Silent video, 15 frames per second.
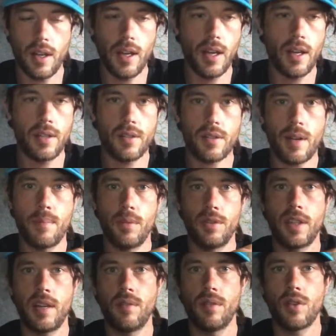scrambled
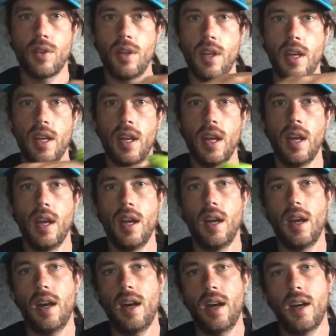down the gully,
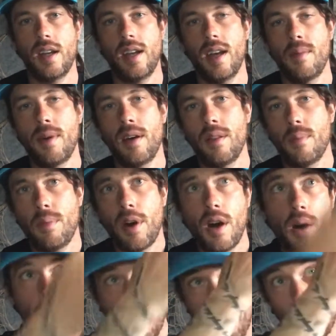Came out the
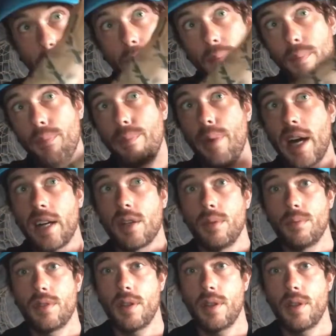bottom, back up to the